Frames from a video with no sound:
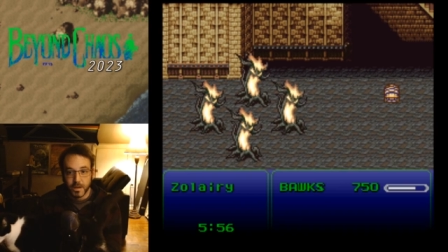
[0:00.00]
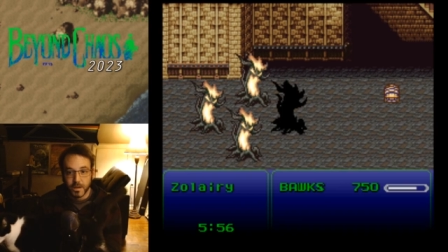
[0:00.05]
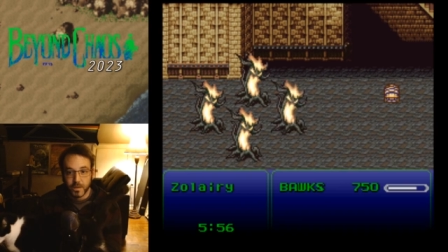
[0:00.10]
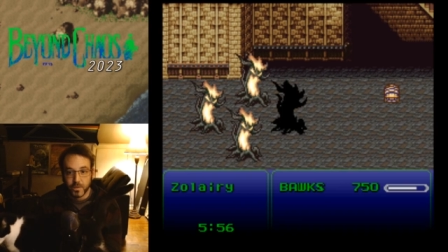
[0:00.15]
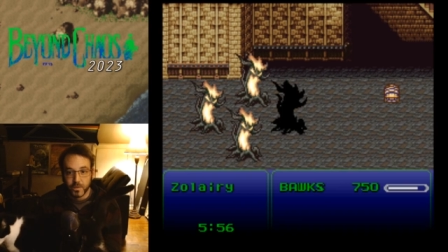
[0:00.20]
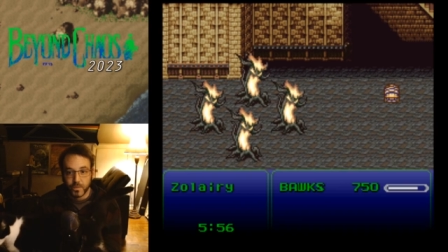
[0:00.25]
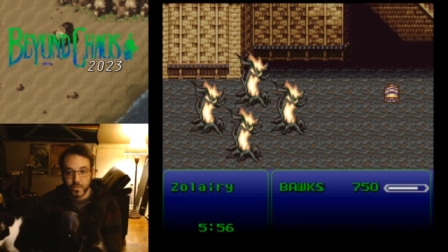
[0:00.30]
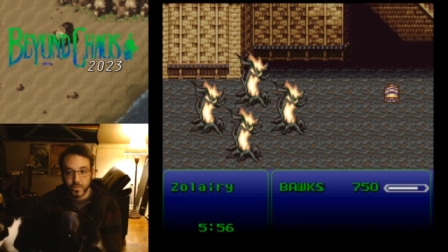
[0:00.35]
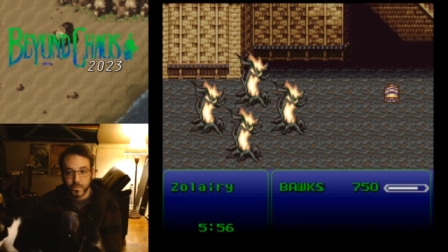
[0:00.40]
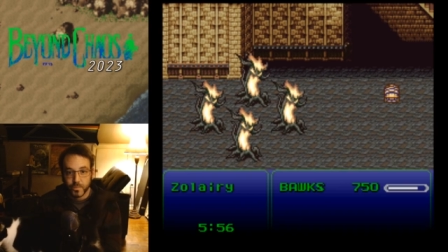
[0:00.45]

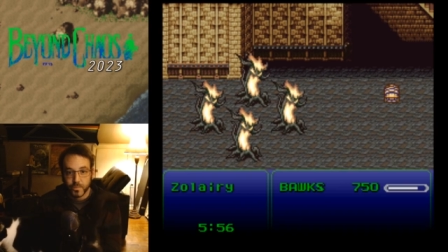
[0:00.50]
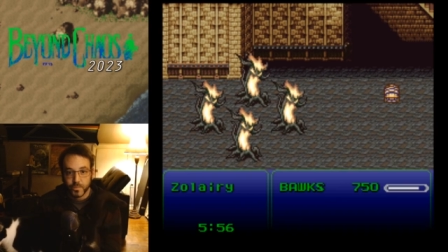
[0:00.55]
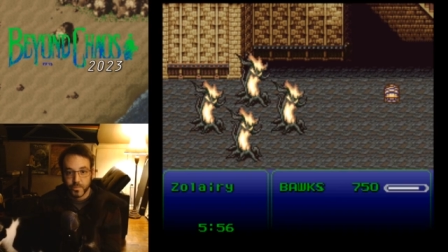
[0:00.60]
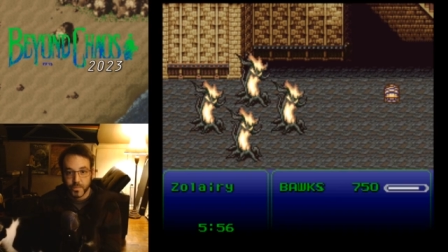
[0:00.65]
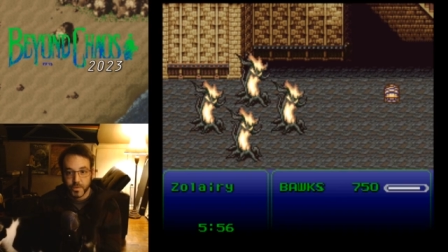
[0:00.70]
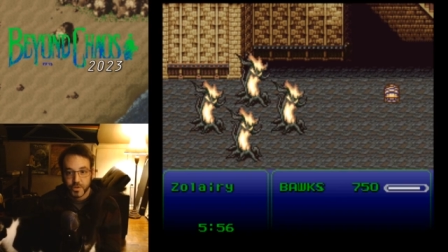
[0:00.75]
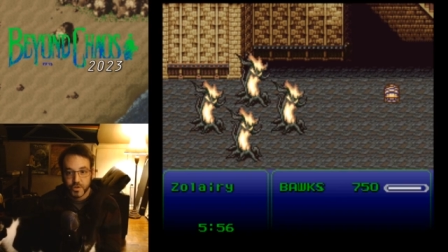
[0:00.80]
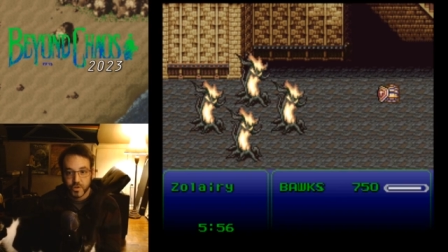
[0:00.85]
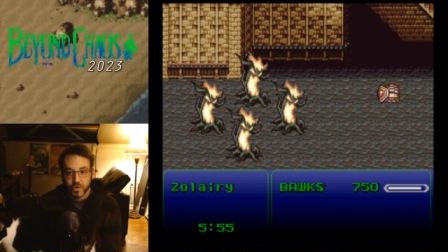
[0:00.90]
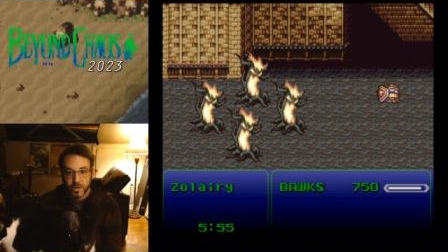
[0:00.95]
Oh,
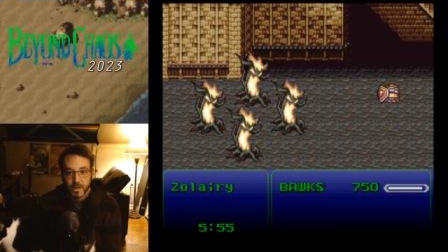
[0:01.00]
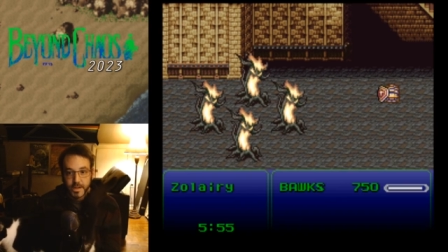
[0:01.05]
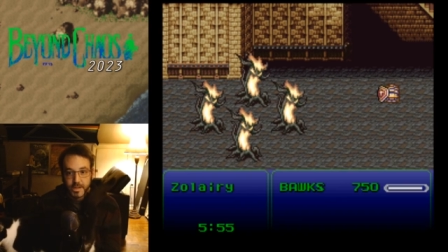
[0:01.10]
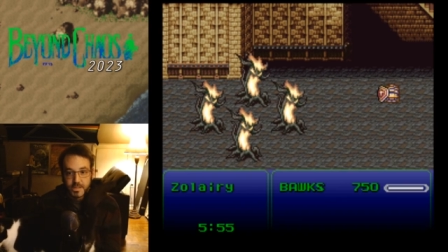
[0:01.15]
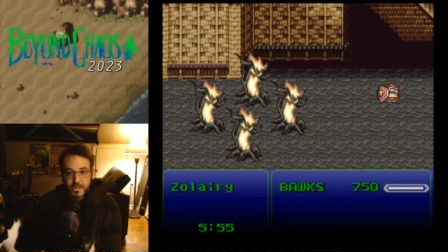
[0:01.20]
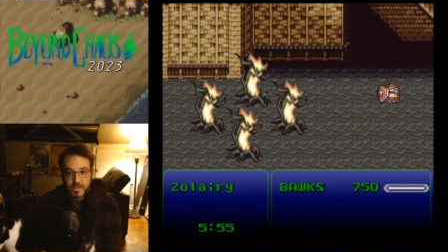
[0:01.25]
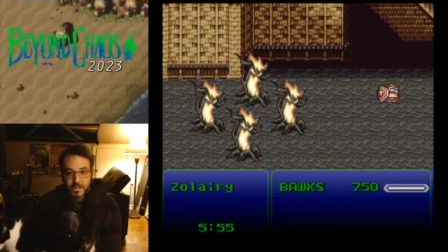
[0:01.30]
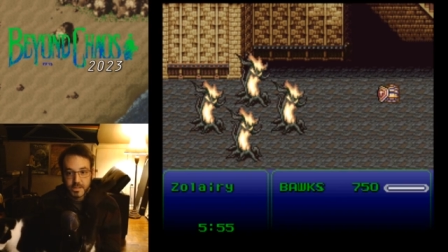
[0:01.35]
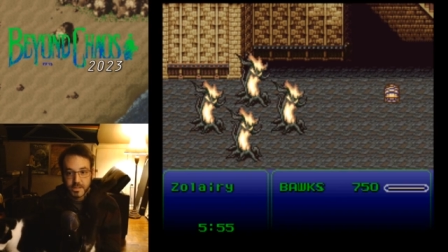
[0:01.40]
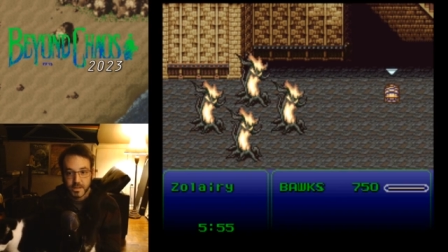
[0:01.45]
the
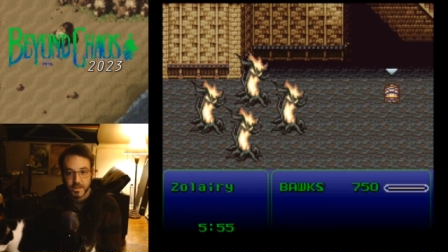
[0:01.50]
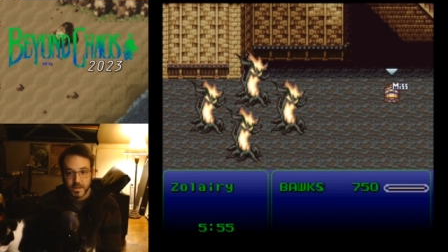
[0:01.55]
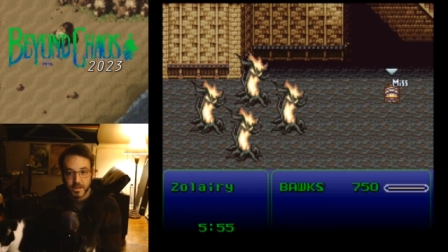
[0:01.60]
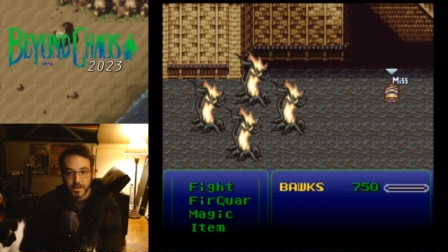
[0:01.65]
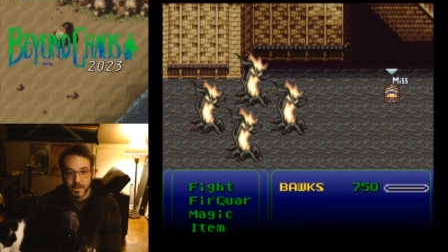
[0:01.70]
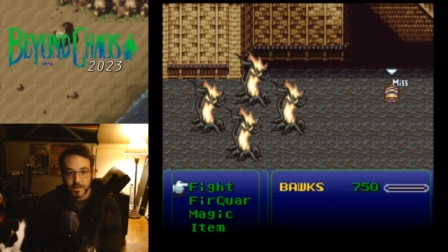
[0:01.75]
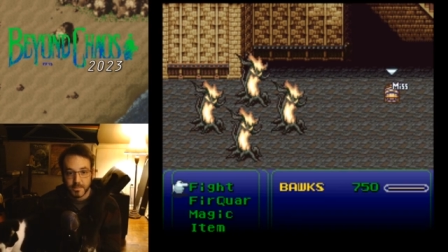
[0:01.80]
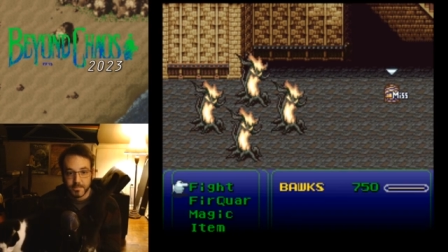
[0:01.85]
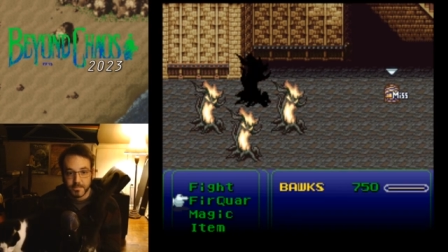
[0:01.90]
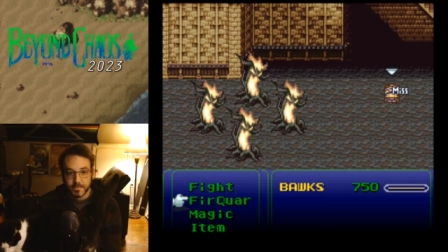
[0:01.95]
trees.
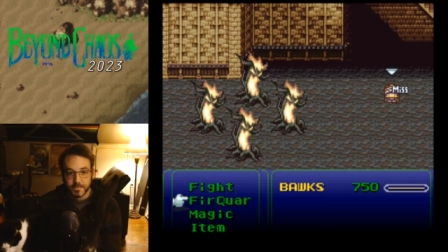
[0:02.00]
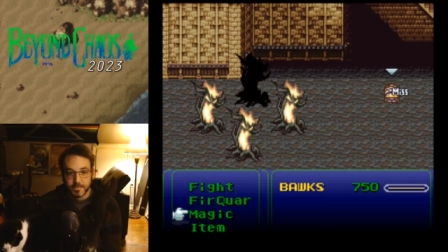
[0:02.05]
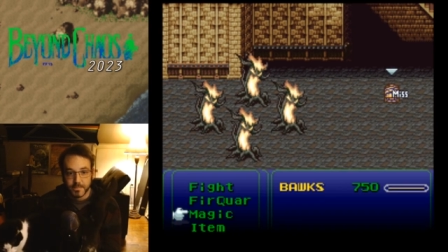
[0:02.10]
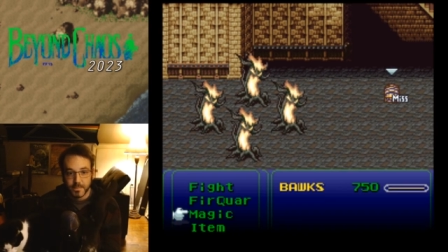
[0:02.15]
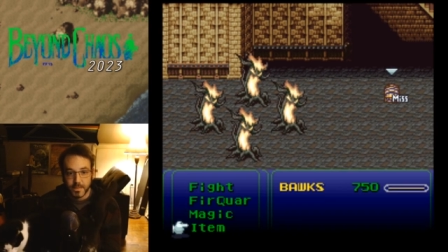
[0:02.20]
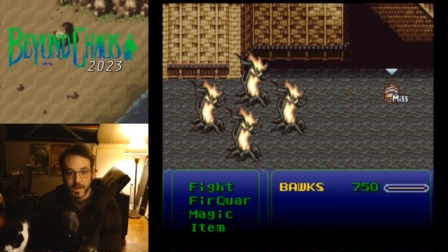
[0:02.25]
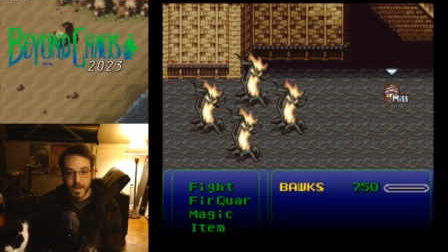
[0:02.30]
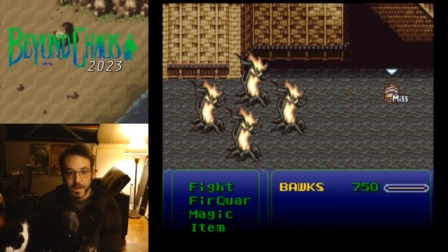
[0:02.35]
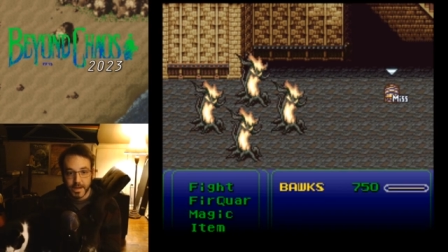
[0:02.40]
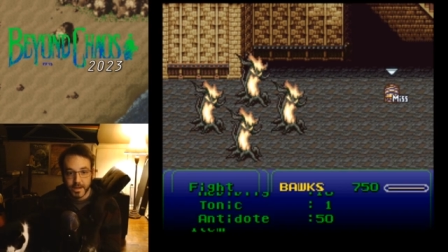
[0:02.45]

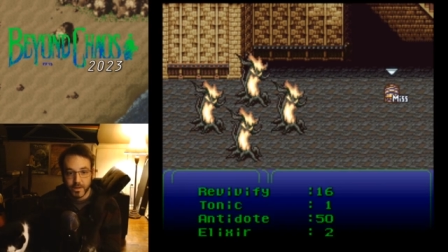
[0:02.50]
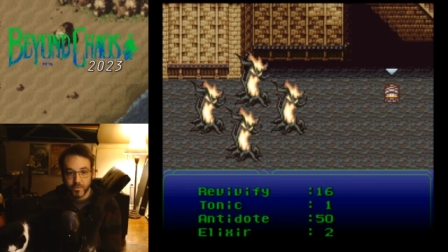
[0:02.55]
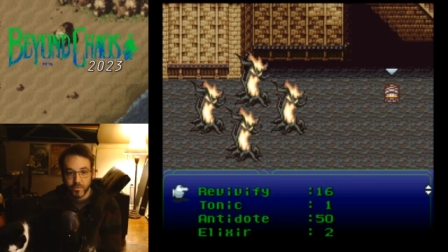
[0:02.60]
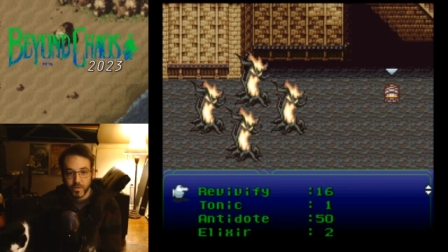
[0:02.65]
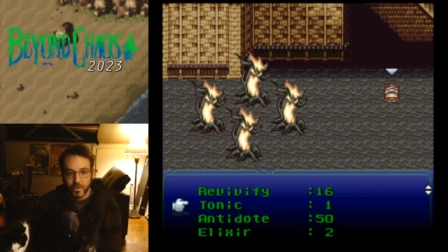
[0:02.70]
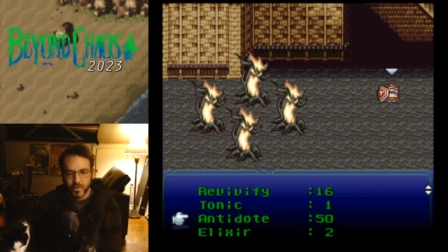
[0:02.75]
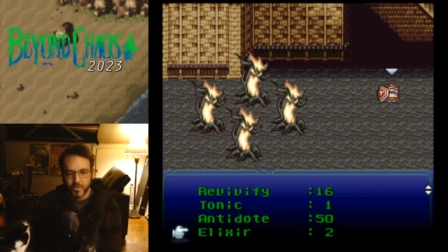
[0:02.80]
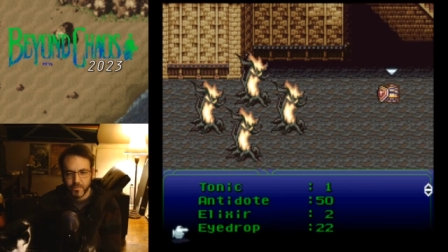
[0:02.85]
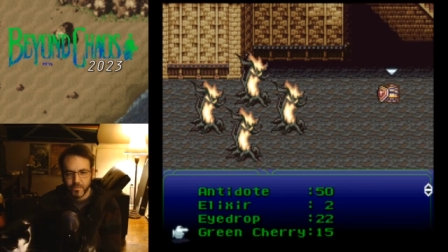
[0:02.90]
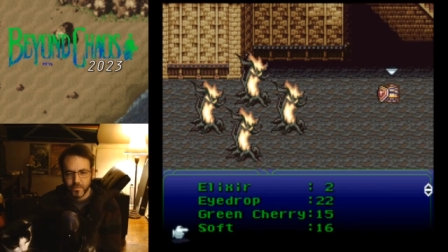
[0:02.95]
I can
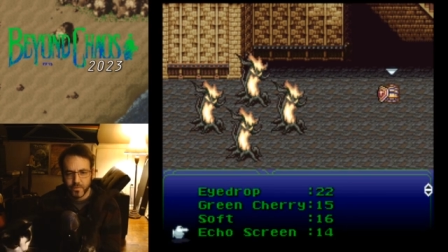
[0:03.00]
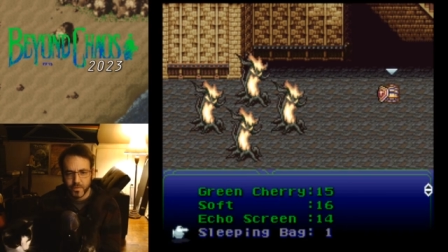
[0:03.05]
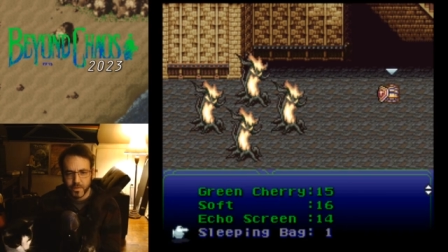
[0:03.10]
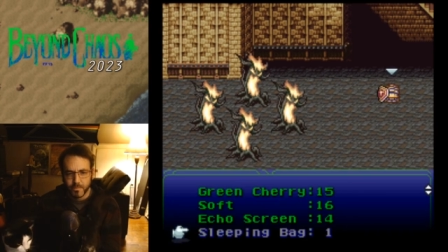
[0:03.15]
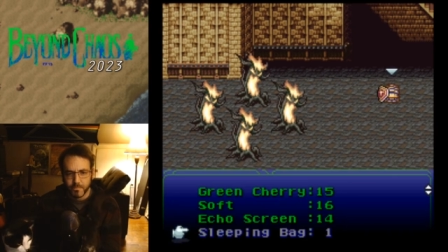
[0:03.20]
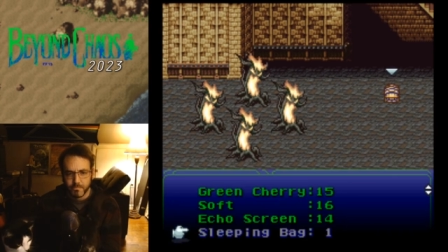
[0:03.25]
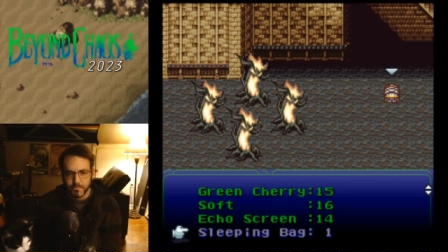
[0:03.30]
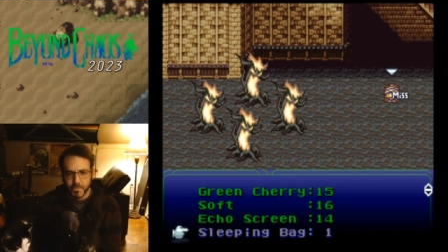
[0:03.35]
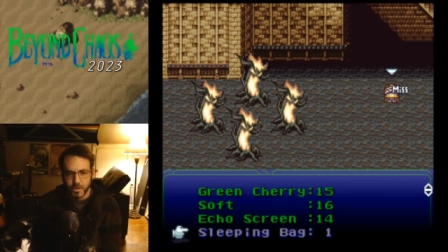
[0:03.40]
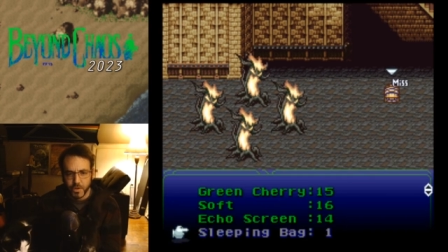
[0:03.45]
run
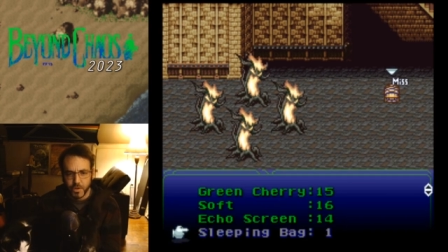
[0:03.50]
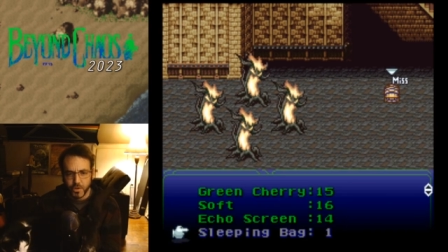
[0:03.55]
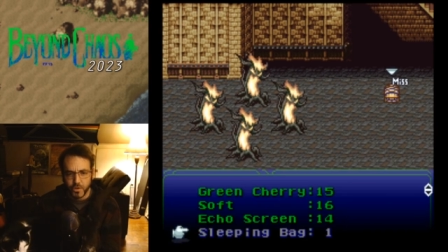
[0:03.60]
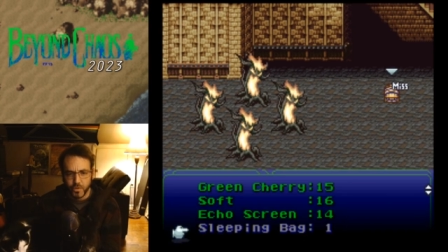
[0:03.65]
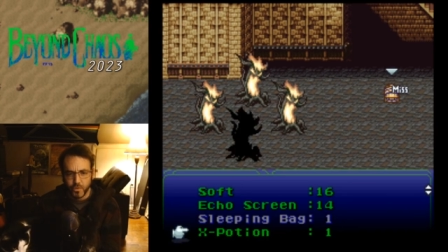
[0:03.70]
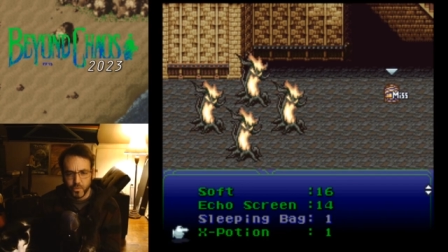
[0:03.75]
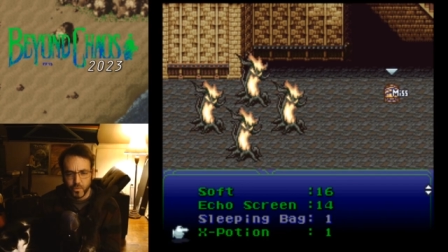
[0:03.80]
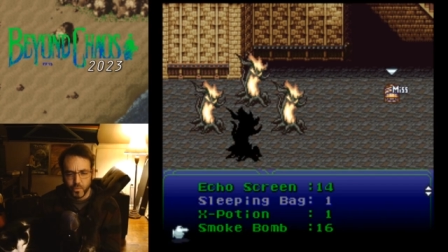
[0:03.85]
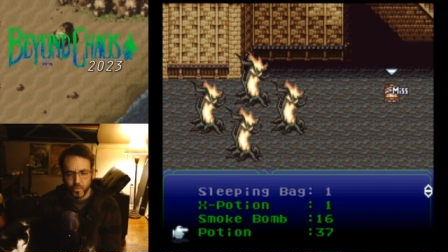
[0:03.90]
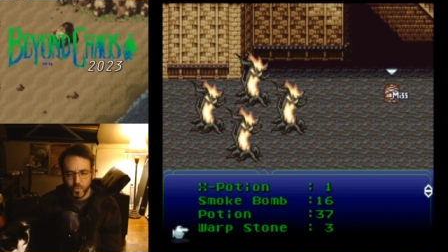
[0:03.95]
from
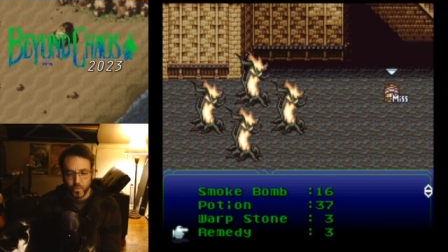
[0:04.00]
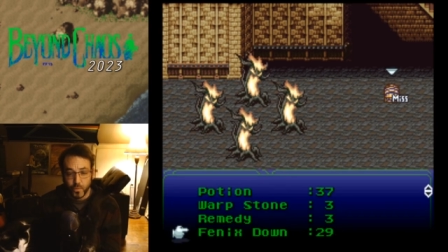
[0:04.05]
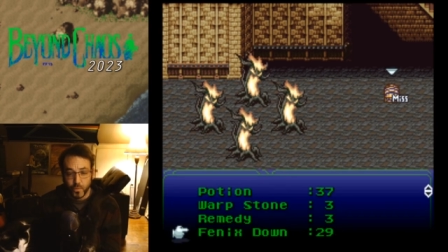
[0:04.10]
you,